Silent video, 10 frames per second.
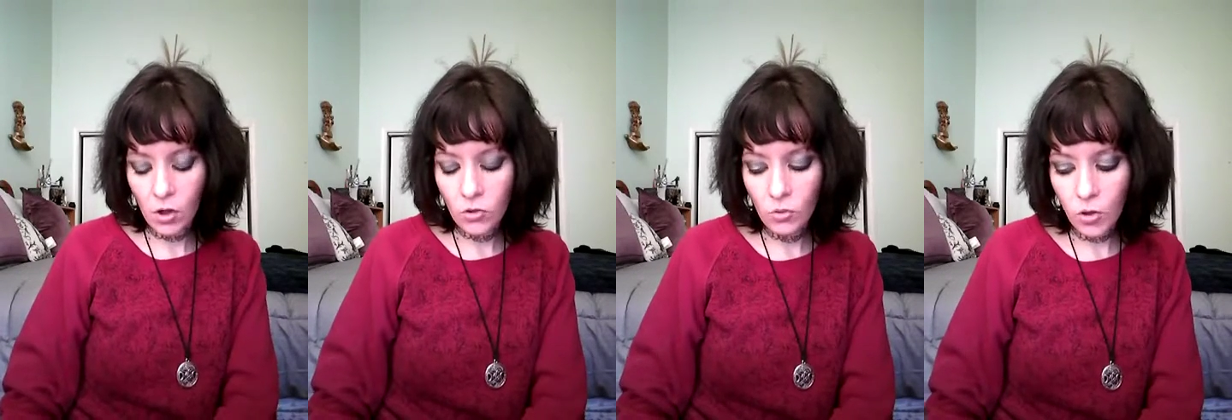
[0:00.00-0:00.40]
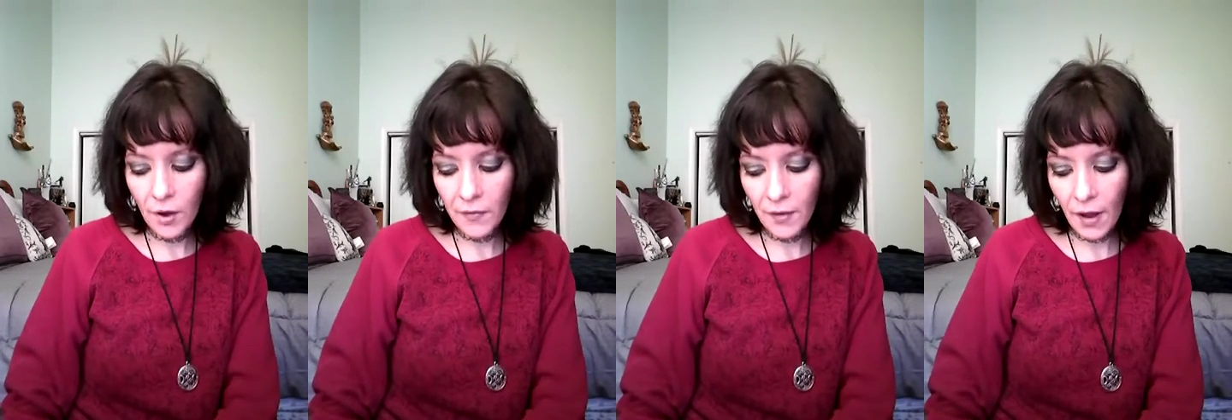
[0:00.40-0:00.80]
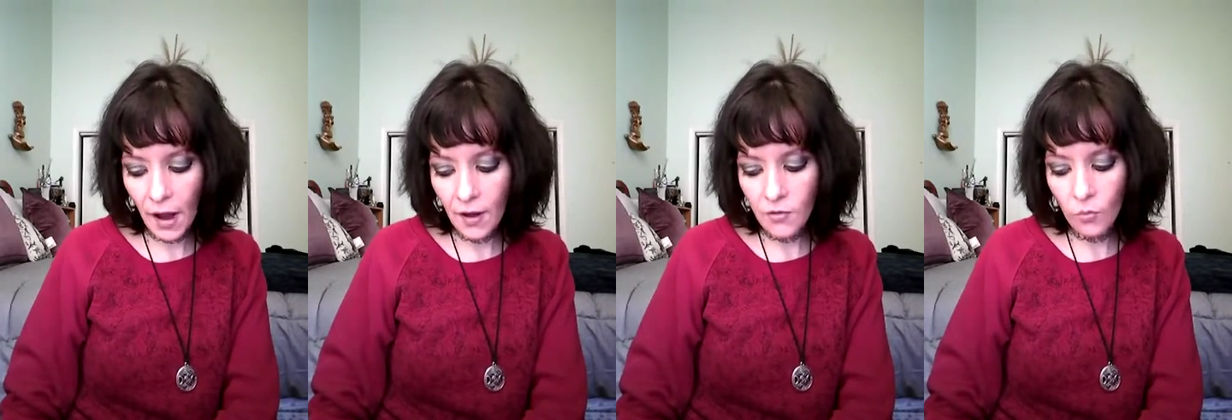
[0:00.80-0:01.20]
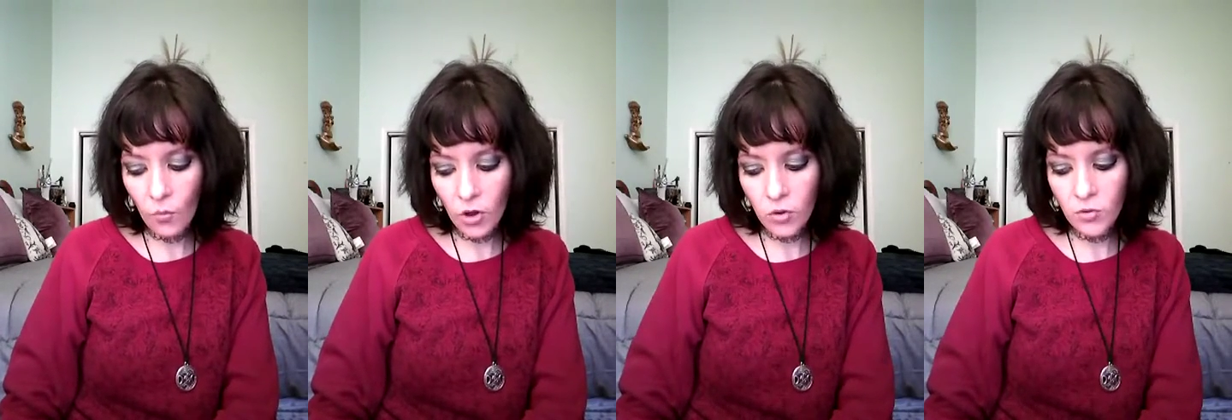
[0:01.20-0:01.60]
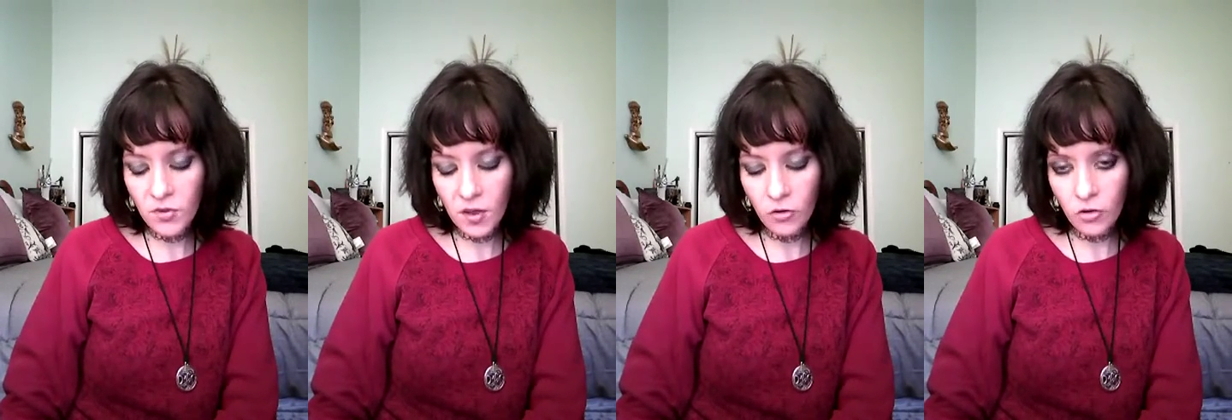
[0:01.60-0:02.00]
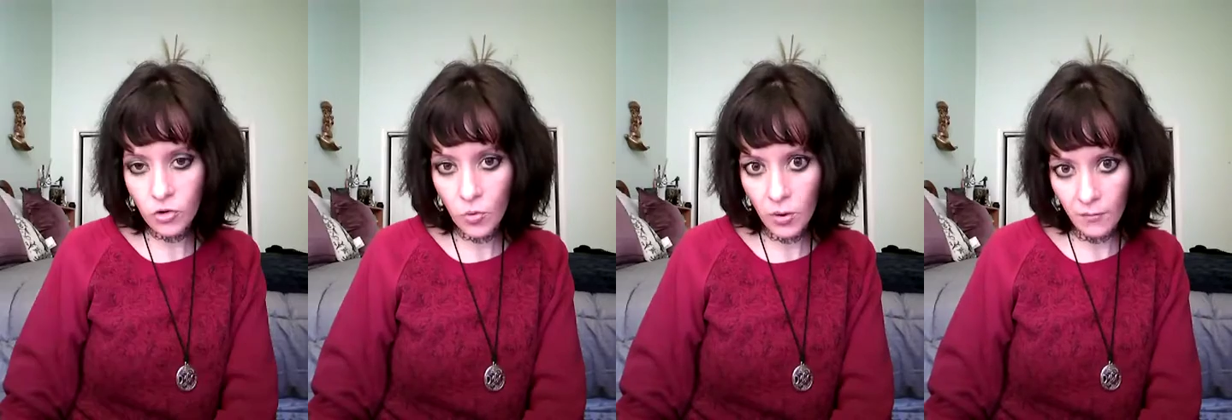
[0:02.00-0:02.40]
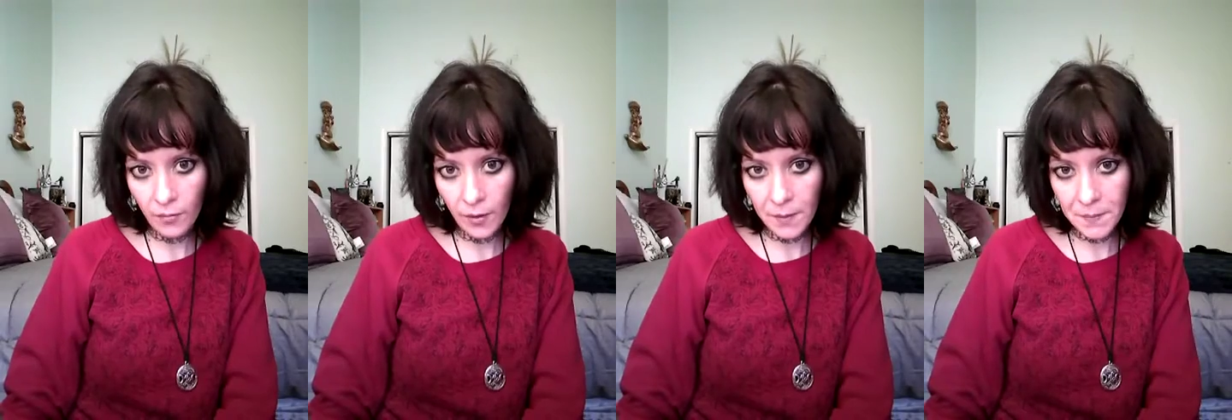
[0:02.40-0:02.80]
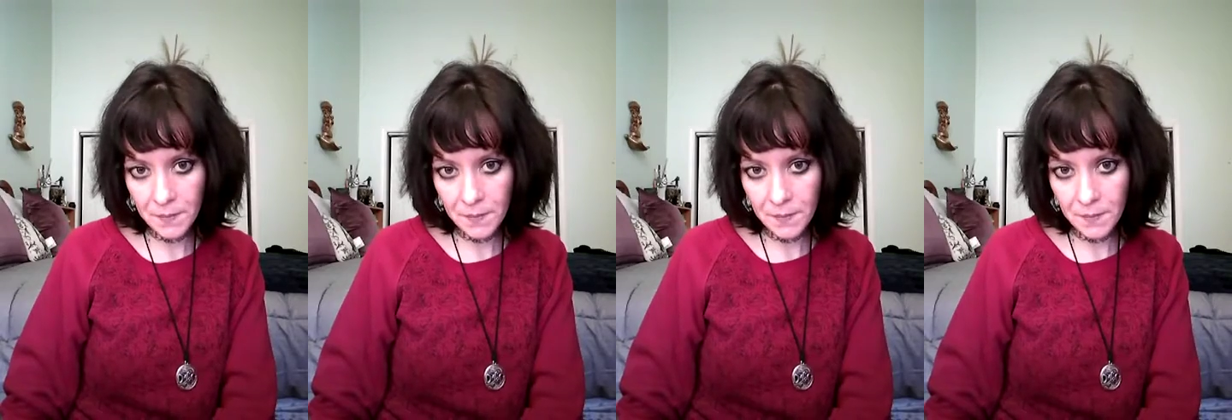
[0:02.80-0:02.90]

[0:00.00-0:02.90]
You look at the cards, what do you see intuitively?